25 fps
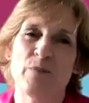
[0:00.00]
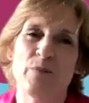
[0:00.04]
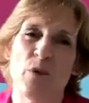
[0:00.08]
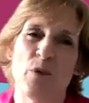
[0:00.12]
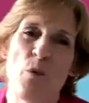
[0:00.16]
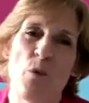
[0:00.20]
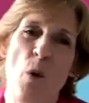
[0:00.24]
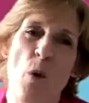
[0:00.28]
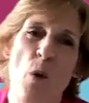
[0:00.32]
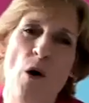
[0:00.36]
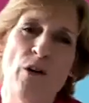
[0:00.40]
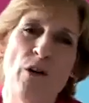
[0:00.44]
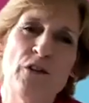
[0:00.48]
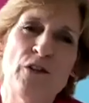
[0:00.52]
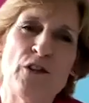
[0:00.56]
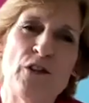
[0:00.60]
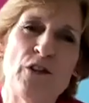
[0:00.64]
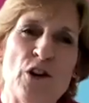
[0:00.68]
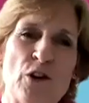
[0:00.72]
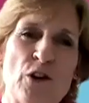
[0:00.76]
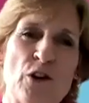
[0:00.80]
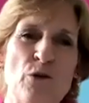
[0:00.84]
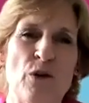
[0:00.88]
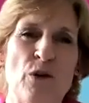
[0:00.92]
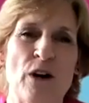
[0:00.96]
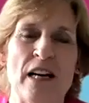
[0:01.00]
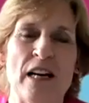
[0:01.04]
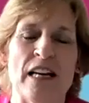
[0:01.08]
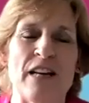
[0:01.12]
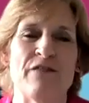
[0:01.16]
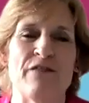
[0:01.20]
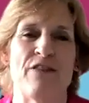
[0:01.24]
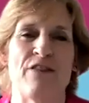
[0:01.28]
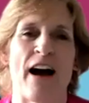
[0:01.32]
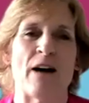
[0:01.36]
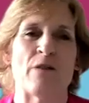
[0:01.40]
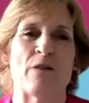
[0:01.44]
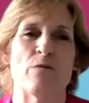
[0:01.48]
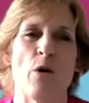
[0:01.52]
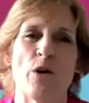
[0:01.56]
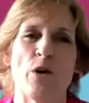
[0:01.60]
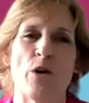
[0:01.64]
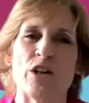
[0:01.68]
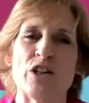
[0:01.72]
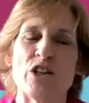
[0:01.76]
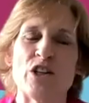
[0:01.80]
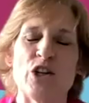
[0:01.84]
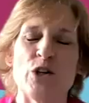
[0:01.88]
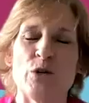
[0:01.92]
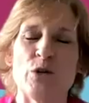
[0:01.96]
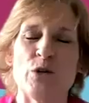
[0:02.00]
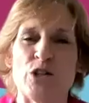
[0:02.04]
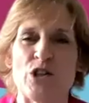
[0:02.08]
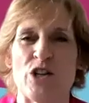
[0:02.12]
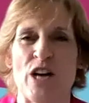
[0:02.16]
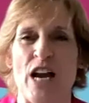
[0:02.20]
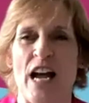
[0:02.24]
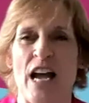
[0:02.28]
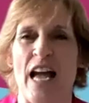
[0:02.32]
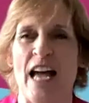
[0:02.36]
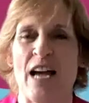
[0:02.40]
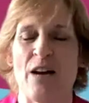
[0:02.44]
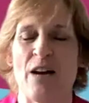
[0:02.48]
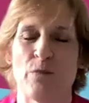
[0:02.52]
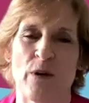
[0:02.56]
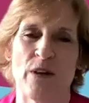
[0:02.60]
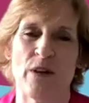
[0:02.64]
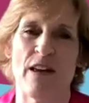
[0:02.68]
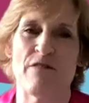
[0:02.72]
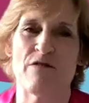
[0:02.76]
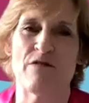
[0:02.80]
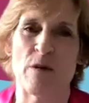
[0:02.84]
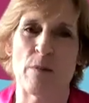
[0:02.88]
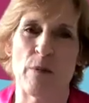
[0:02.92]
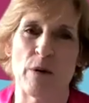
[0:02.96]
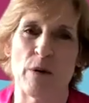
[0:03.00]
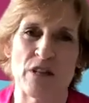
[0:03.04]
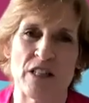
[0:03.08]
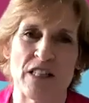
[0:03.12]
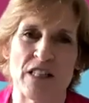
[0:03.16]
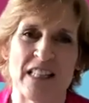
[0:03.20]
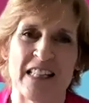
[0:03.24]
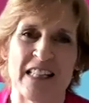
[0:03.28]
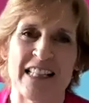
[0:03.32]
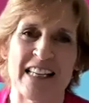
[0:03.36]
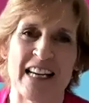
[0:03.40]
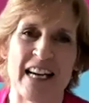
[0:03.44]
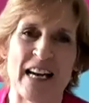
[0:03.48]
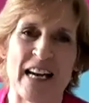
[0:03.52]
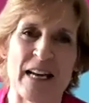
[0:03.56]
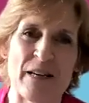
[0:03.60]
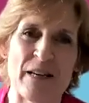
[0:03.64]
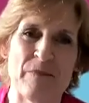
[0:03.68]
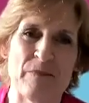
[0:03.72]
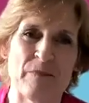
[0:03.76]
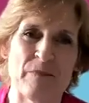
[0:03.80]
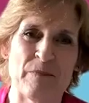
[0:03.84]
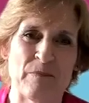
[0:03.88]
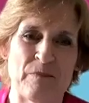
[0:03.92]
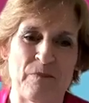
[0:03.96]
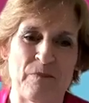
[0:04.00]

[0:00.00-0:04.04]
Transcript: What have you really found? What can you share with everybody today?